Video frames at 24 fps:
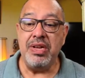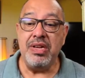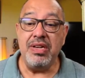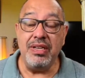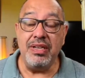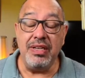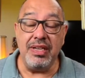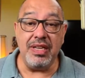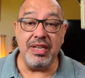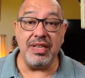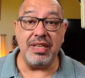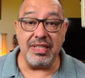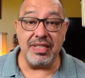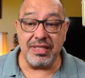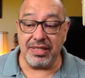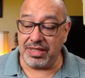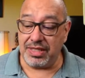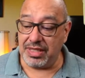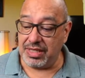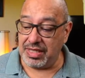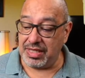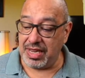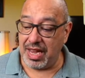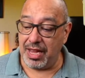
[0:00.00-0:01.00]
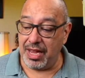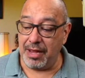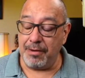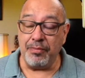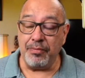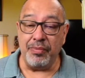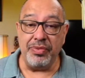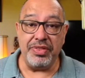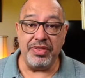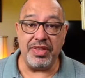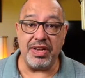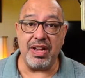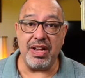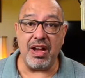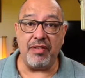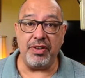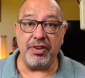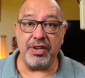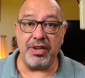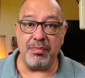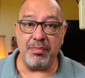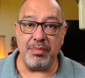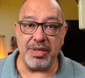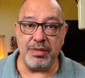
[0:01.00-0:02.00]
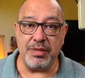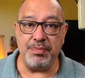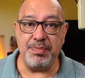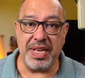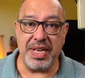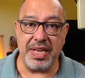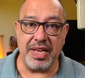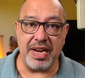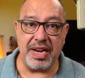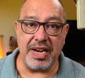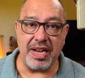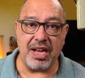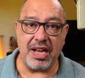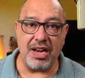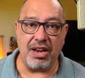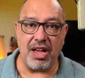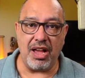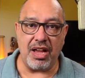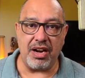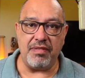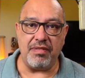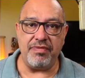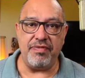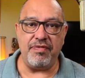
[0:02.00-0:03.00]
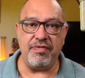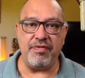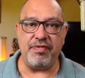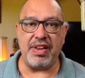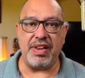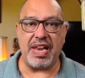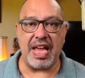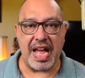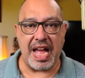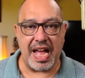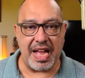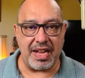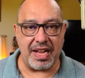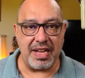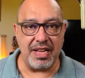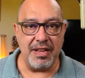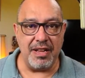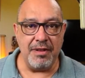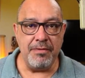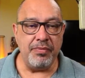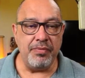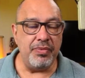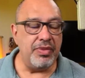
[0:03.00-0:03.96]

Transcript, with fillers: Needless to say, the governor must be getting a lot of flack.